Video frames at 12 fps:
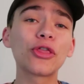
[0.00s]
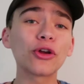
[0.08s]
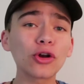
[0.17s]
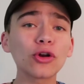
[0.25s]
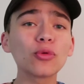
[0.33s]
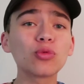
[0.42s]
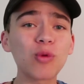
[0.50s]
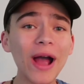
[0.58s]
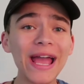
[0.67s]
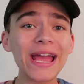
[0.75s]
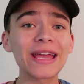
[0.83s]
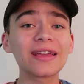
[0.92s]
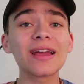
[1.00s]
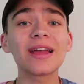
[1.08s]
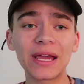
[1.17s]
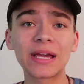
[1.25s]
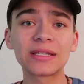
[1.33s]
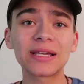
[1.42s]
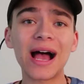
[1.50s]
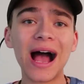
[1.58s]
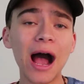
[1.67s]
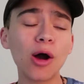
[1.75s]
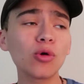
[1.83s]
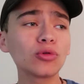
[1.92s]
third way is,
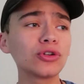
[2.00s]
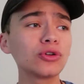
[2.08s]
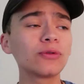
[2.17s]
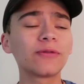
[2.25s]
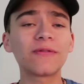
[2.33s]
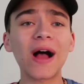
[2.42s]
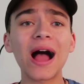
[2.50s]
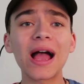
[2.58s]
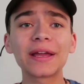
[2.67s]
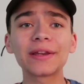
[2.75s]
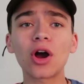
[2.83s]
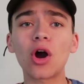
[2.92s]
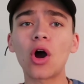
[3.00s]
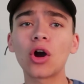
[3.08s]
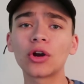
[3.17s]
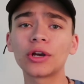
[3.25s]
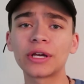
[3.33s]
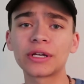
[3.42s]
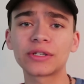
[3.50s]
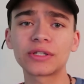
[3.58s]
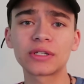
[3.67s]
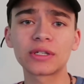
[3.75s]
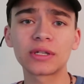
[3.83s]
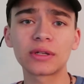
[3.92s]
how do you find
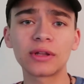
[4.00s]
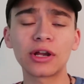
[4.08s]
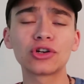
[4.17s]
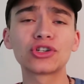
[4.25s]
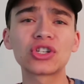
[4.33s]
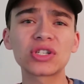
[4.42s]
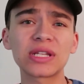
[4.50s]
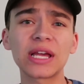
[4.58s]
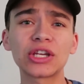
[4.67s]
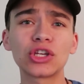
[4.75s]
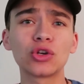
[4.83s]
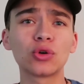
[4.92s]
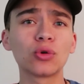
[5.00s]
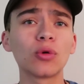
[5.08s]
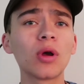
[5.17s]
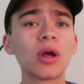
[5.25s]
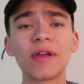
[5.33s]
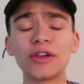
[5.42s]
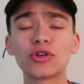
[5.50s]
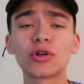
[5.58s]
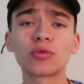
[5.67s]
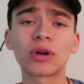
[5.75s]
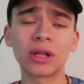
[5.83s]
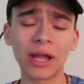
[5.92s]
artists that are just like you that you
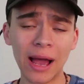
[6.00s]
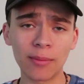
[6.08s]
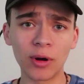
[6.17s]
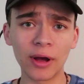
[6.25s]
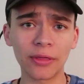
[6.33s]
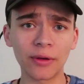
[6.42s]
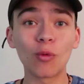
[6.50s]
can collab with?